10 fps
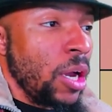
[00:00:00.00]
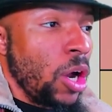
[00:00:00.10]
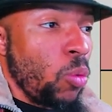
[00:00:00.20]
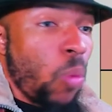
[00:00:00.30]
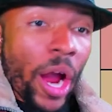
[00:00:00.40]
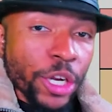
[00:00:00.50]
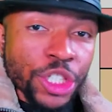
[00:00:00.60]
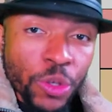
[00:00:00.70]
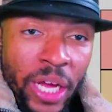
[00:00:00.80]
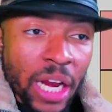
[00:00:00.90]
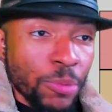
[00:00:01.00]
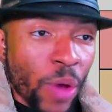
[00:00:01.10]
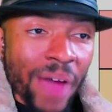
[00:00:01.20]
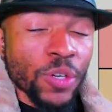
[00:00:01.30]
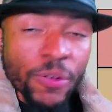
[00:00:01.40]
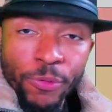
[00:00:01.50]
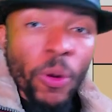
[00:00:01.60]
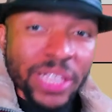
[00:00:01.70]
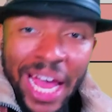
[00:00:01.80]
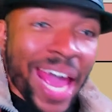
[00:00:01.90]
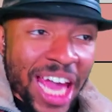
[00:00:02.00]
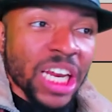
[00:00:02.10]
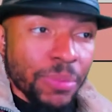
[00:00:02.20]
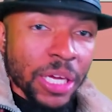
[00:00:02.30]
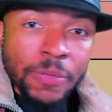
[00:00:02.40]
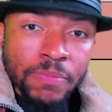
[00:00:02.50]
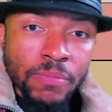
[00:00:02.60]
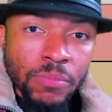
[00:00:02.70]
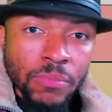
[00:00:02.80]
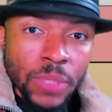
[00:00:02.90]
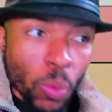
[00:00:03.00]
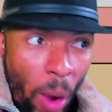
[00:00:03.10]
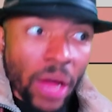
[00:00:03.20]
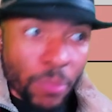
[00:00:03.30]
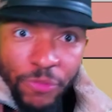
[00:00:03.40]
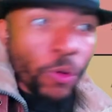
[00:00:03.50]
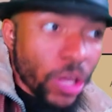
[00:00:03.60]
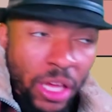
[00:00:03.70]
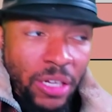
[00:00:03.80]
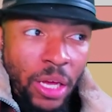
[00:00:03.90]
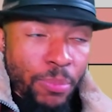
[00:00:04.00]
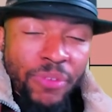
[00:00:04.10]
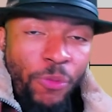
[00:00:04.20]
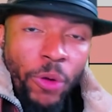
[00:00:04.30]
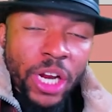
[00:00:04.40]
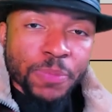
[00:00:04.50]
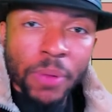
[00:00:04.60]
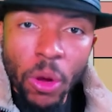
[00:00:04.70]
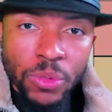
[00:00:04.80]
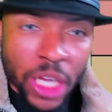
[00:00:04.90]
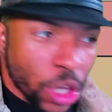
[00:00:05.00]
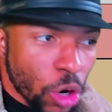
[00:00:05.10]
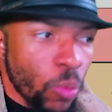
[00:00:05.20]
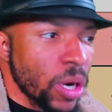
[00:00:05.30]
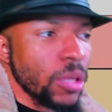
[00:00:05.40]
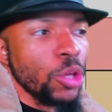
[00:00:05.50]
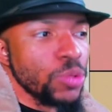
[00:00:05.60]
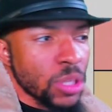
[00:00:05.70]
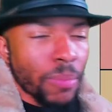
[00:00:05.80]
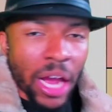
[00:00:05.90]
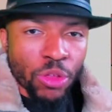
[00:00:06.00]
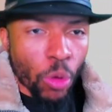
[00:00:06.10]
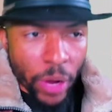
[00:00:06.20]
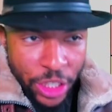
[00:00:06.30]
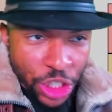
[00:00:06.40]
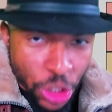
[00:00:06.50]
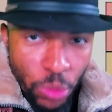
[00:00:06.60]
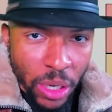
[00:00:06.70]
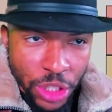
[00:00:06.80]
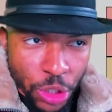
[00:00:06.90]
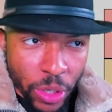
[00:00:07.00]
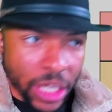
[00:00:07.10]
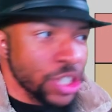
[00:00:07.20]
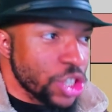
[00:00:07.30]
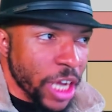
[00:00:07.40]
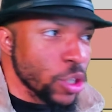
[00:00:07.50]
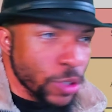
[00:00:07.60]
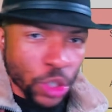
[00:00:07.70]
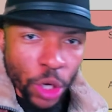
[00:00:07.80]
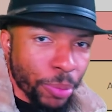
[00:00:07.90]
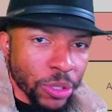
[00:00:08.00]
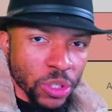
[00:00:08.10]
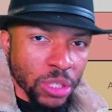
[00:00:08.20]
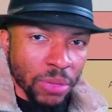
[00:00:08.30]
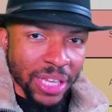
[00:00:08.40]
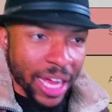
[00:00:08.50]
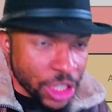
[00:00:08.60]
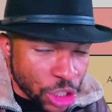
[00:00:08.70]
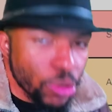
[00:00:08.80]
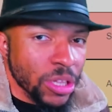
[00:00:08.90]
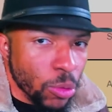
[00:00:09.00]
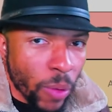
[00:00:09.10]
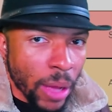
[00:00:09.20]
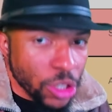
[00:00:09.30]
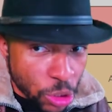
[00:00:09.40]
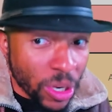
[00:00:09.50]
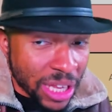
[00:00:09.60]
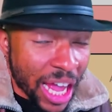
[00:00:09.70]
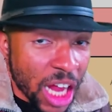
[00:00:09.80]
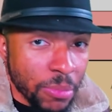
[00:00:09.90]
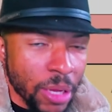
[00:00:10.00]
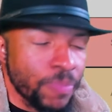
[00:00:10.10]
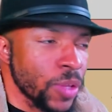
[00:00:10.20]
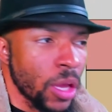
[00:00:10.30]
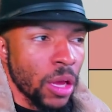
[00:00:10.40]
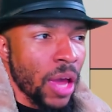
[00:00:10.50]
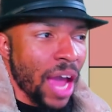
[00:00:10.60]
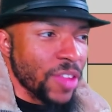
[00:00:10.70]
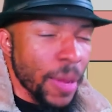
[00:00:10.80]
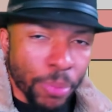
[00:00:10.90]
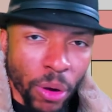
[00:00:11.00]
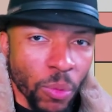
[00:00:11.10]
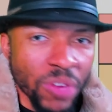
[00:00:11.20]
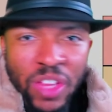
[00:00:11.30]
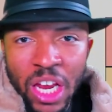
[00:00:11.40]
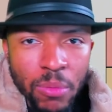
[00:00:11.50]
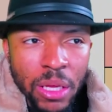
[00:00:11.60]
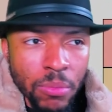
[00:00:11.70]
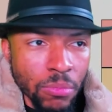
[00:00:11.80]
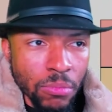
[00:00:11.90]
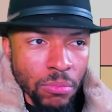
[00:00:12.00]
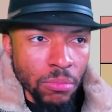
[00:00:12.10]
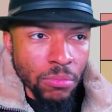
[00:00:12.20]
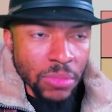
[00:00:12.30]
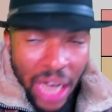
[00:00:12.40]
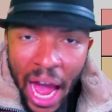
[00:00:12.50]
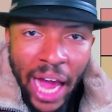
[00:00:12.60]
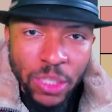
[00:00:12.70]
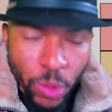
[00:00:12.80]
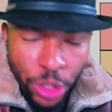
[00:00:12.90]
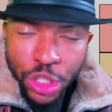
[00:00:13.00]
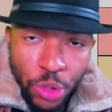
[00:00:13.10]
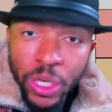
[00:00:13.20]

While you're shooting at them, you have to avoid that enemy before it explodes. And you don't wanna use the mine thrower and shoot it, change over to your pistol or something like that and shoot at the enemy. At that point, what if the enemy dies when you're shooting